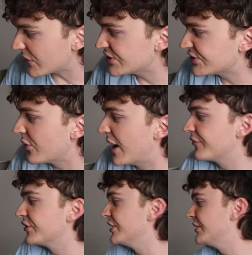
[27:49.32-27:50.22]
So
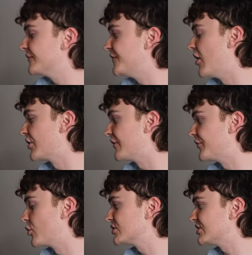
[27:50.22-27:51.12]
I've really fallen off
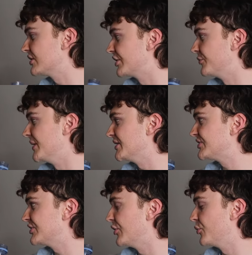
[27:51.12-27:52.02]
the horse a little bit.
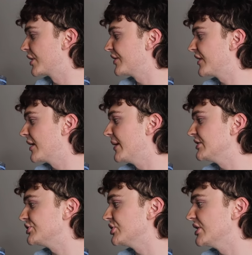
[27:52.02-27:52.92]
So what I think I
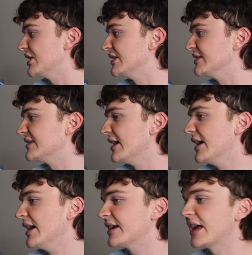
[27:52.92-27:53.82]
might do is
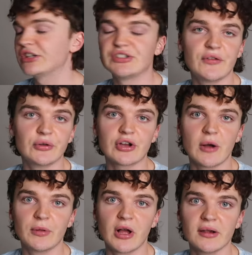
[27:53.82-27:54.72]
kind of devote a
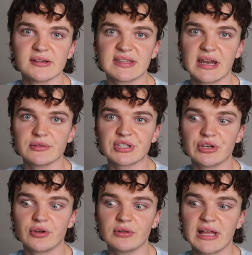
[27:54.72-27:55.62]
couple hours that I was
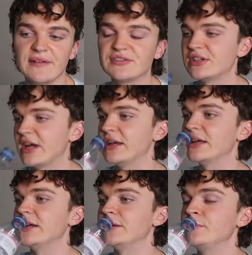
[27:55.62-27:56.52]
gonna go live tonight
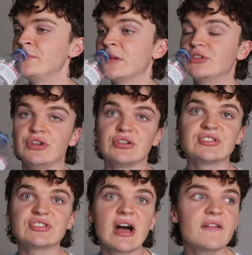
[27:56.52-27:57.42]
in doing
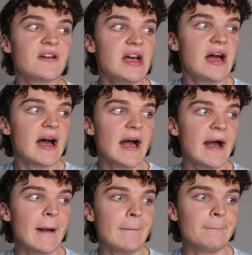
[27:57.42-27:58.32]
stuff.
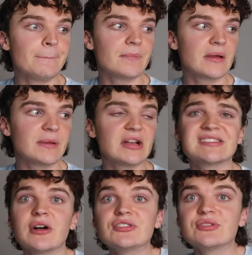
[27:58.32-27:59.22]
Because
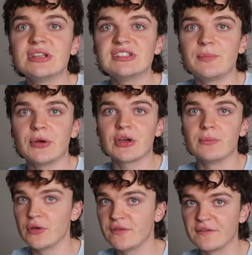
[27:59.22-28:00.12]
I also need to book a
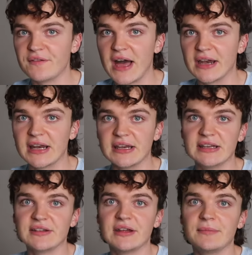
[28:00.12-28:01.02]
moving van, and I
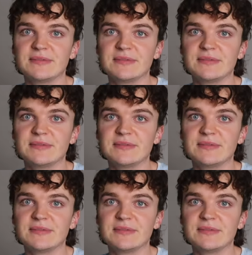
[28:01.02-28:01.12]
need to